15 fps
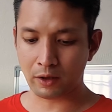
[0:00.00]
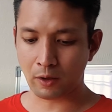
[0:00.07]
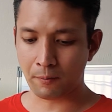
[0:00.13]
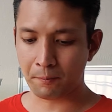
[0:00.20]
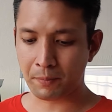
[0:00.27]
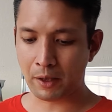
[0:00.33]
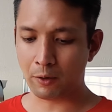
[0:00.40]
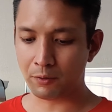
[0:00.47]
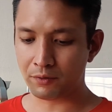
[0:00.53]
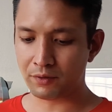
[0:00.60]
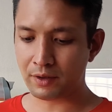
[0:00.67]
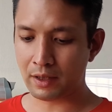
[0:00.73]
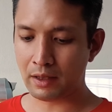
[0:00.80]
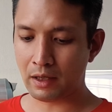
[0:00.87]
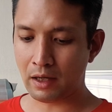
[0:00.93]
compounds
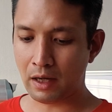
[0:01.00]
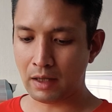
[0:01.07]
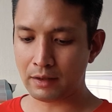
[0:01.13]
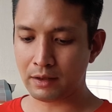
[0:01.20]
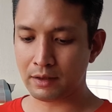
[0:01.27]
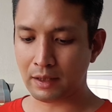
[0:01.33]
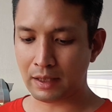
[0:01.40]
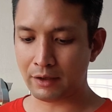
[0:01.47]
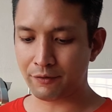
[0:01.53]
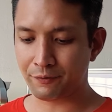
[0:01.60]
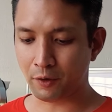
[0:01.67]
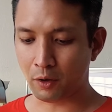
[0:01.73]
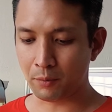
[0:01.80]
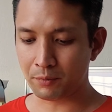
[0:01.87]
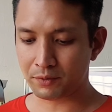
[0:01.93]
that other life
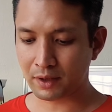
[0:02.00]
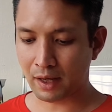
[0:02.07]
forms